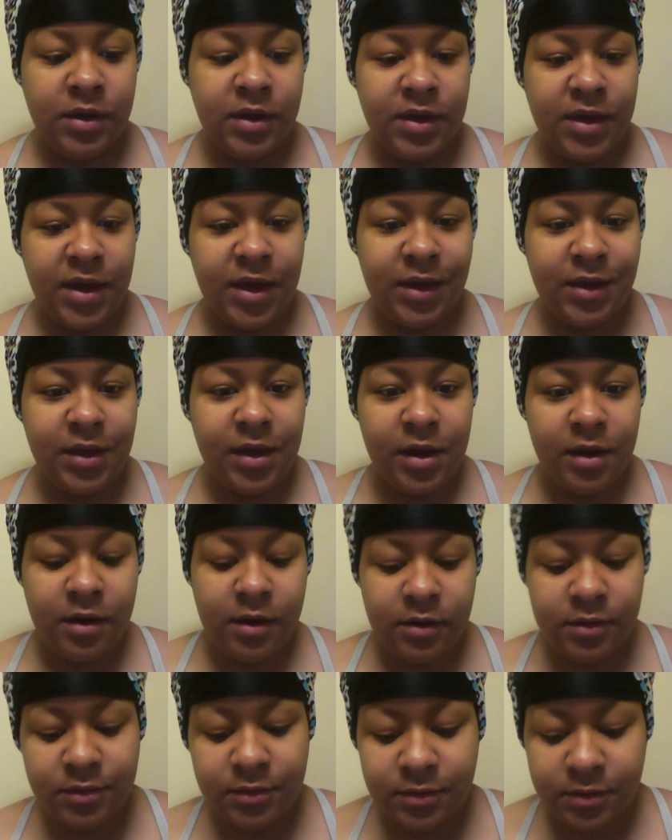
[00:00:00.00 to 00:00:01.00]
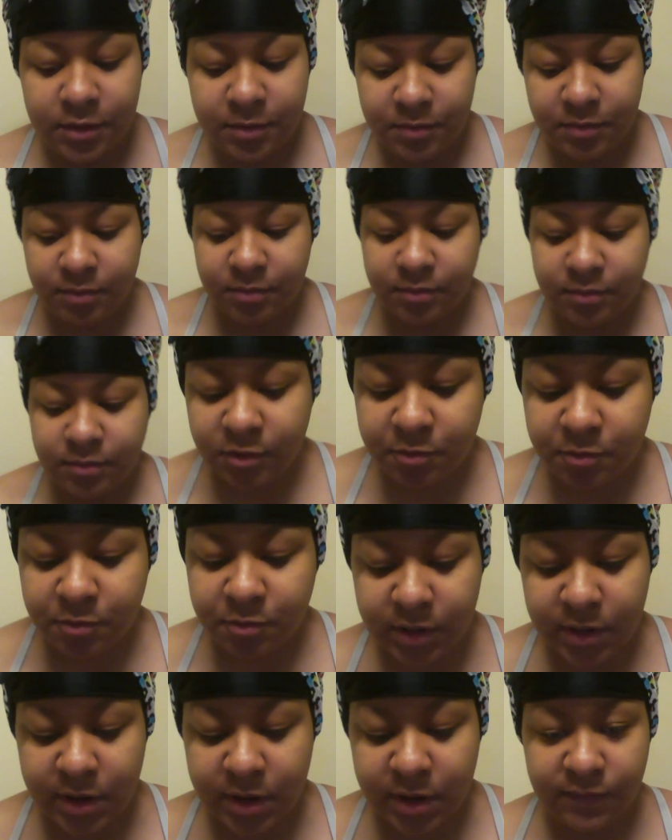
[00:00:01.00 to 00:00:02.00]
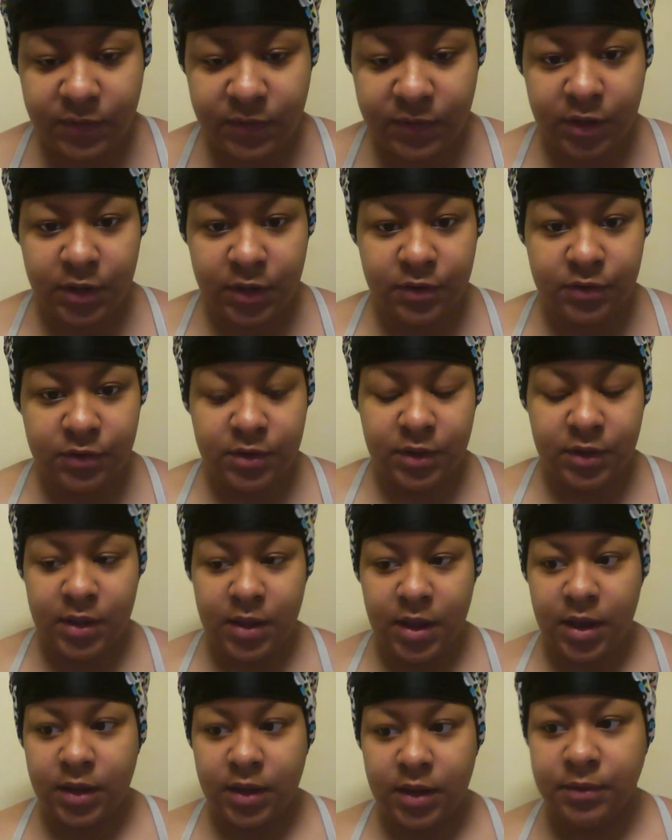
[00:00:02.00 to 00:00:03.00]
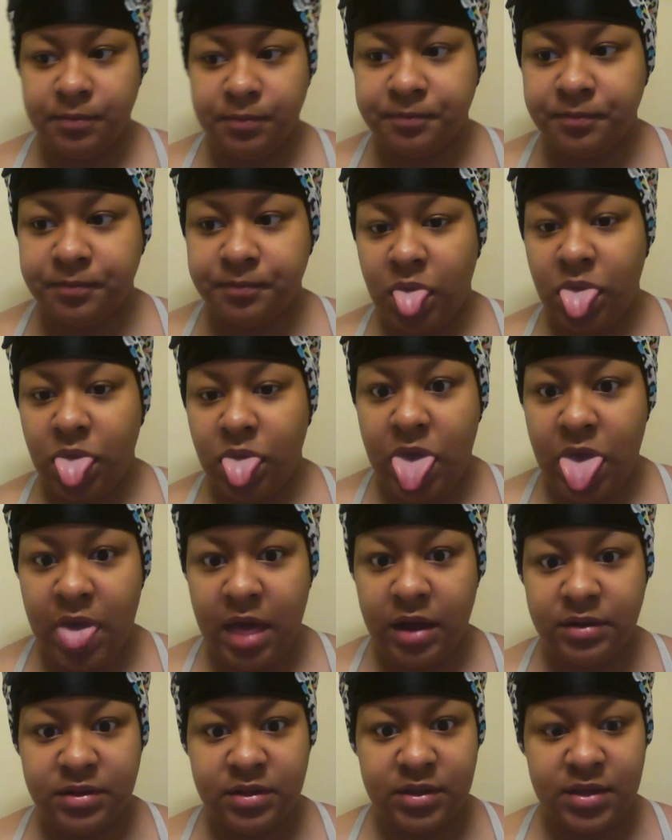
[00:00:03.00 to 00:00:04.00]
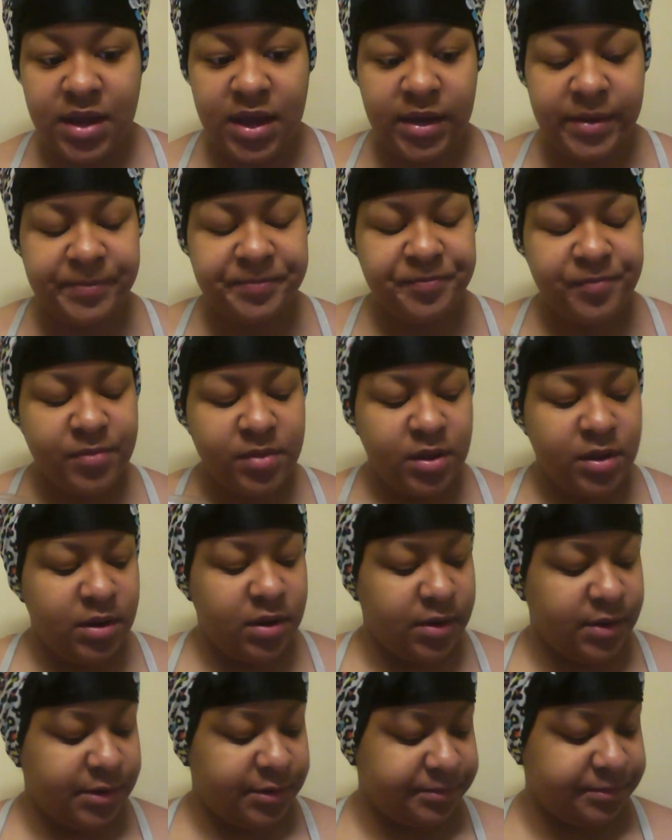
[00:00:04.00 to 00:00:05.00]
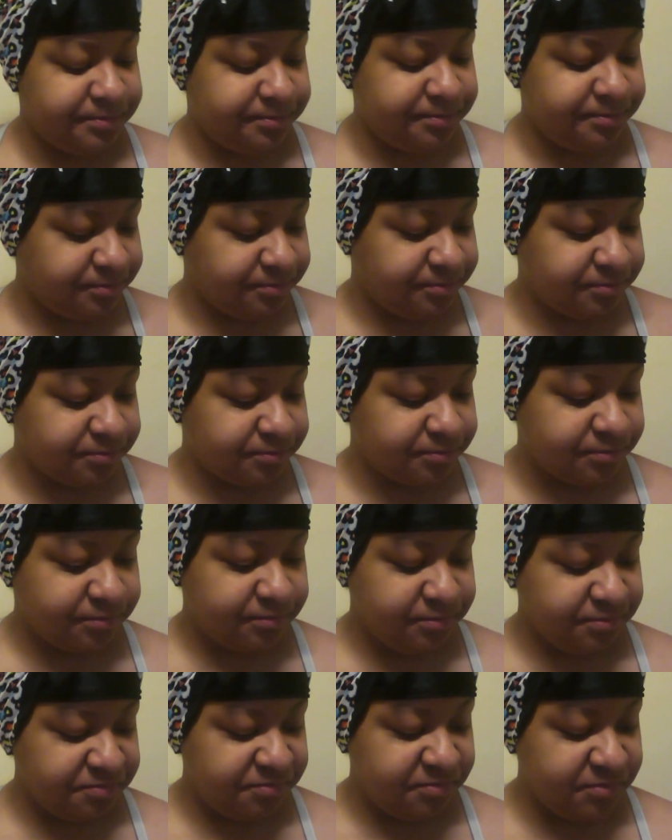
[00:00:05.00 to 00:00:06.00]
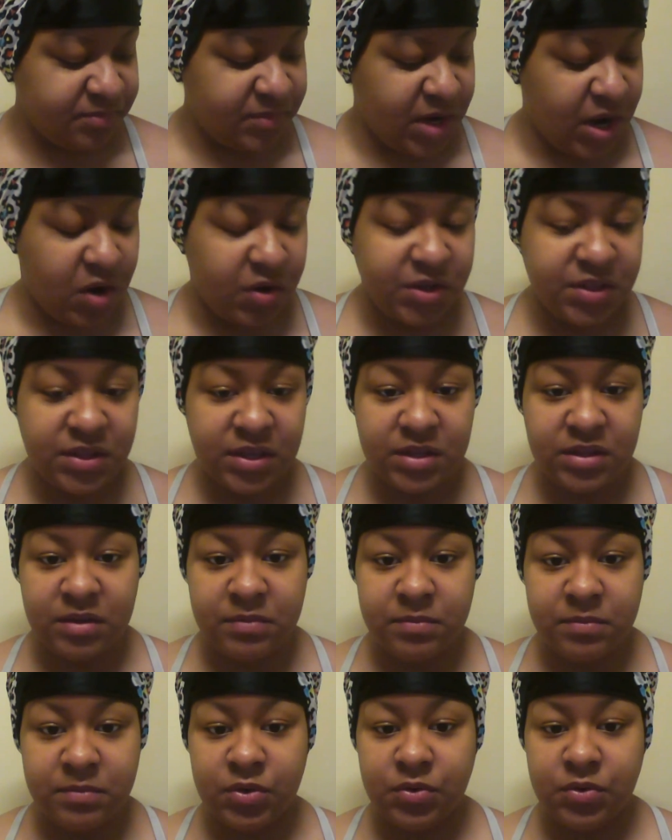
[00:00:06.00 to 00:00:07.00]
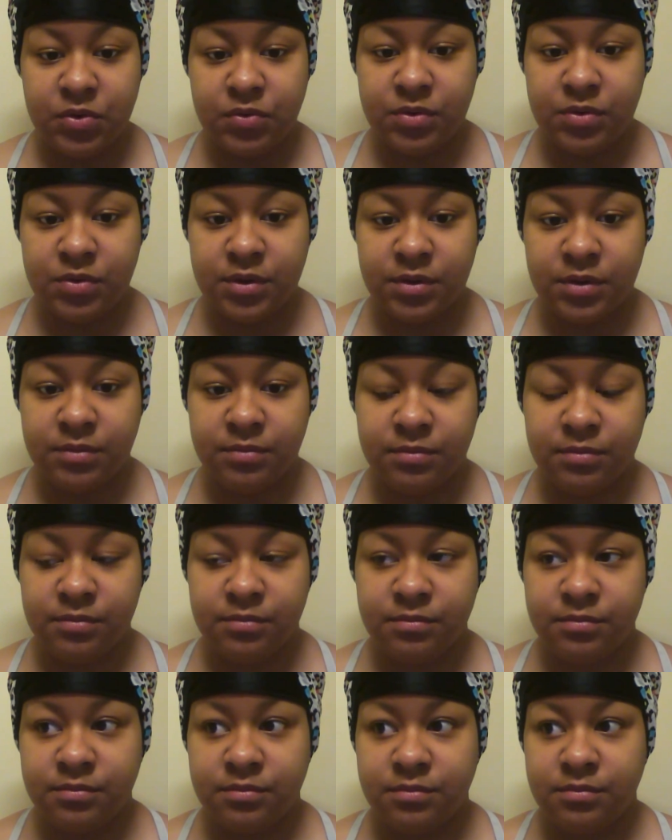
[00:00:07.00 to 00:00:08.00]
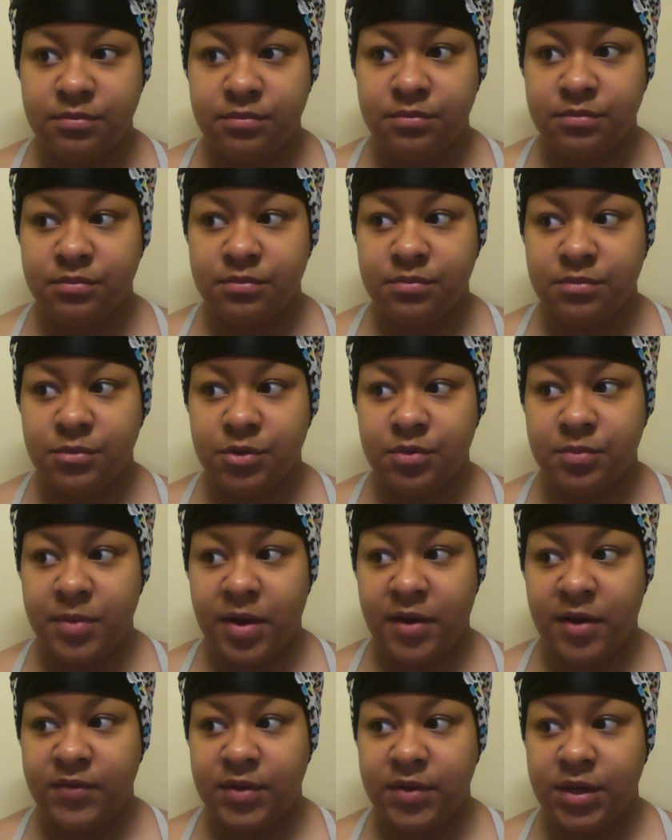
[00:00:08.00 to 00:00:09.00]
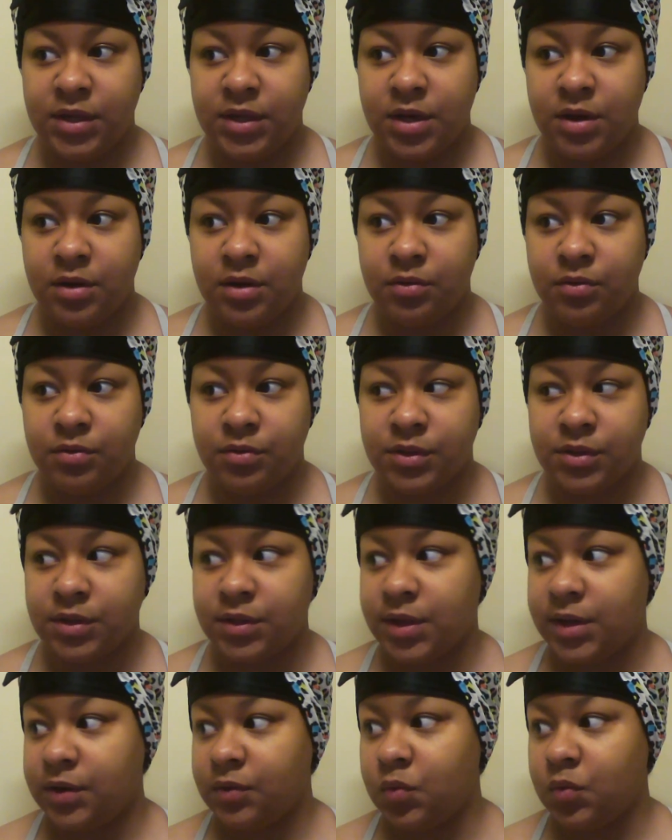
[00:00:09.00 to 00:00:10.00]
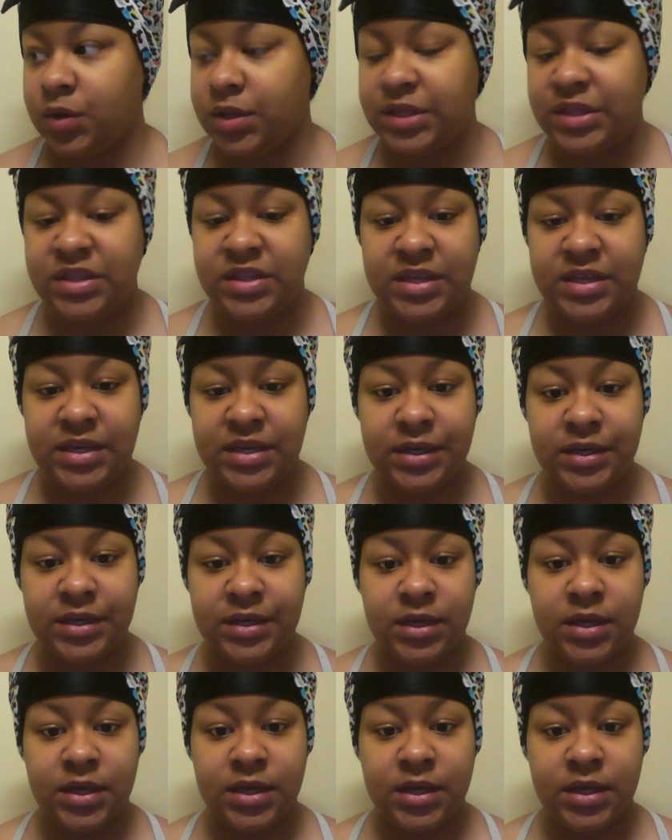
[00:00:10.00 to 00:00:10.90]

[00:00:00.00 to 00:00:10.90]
Hey y'all, I'm spitting out videos today. Today. I always get in the mood to do my videos in like one sitting.